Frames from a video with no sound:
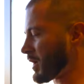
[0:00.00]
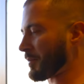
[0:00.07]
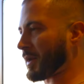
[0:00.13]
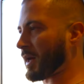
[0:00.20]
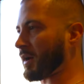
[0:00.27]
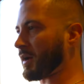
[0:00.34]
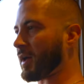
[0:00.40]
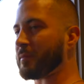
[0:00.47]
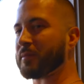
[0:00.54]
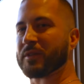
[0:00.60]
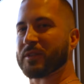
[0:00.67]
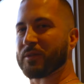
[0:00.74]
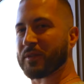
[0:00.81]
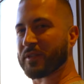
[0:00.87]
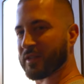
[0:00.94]
but I'm not able
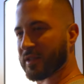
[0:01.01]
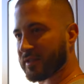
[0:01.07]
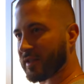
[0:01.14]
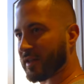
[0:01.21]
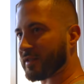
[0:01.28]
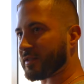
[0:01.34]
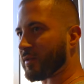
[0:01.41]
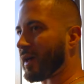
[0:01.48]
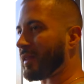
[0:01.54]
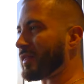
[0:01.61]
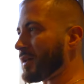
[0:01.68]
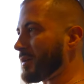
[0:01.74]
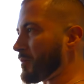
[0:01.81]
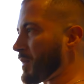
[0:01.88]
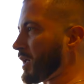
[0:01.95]
to adjust that. So I
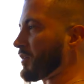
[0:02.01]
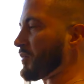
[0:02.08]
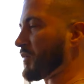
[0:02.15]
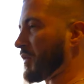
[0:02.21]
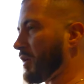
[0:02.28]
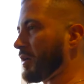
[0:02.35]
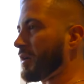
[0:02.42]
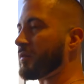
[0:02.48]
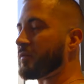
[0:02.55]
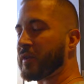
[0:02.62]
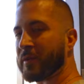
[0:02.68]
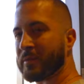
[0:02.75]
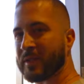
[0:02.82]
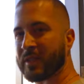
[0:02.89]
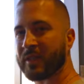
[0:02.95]
think by default it
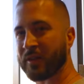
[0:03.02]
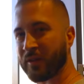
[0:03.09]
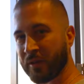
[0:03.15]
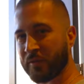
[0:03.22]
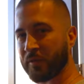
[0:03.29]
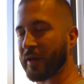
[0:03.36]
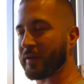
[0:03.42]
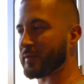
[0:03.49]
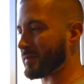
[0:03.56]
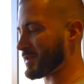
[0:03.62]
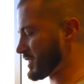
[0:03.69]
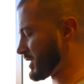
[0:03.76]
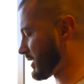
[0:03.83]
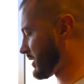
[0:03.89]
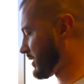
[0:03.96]
films in 30 frames per
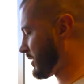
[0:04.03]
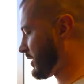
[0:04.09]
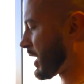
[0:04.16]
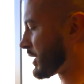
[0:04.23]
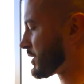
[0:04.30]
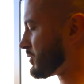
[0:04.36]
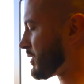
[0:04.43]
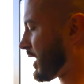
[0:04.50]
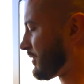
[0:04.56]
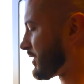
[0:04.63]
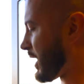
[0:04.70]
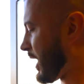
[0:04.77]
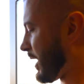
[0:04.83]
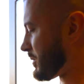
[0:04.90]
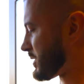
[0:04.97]
second, but I do have
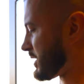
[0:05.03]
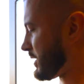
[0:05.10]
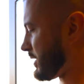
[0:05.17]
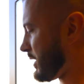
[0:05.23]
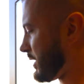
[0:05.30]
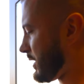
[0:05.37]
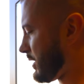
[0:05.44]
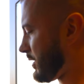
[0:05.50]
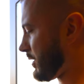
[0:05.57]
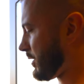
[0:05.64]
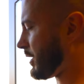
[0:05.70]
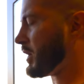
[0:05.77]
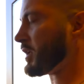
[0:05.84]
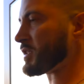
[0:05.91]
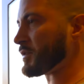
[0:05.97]
the option in
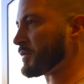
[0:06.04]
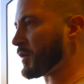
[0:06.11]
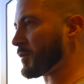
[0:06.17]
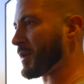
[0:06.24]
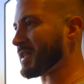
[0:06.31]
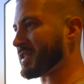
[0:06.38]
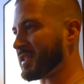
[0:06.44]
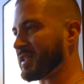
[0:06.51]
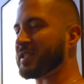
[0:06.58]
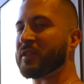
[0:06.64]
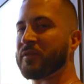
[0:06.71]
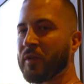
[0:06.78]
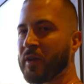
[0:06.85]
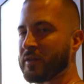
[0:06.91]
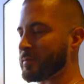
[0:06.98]
here to film at 60
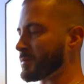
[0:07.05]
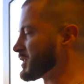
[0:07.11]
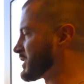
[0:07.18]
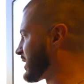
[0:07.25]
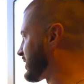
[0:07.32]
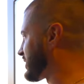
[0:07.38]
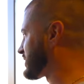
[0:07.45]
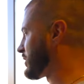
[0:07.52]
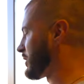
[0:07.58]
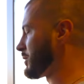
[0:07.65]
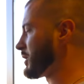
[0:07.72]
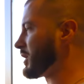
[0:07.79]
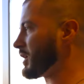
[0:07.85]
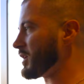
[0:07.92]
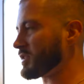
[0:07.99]
frames per second. So I'm
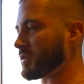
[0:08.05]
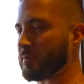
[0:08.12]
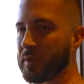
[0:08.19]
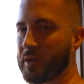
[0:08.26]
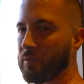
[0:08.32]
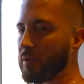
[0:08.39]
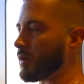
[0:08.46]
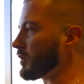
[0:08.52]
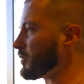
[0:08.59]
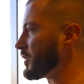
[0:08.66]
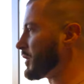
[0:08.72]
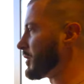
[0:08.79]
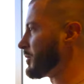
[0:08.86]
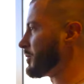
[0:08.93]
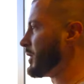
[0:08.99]
going to get some B-roll of
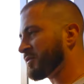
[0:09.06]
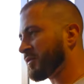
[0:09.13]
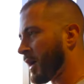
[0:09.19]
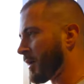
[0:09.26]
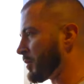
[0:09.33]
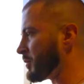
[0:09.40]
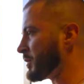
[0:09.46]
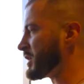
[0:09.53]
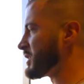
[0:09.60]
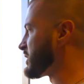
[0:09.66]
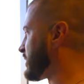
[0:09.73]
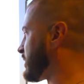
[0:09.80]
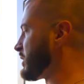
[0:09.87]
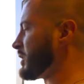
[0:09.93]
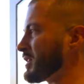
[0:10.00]
him just vibing with the
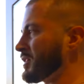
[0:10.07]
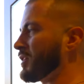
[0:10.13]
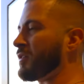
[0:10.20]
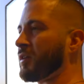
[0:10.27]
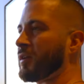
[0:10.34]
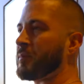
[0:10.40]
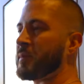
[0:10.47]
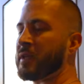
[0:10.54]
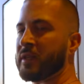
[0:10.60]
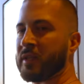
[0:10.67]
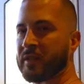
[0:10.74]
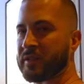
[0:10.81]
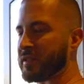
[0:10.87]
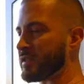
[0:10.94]
song. That's all going to be in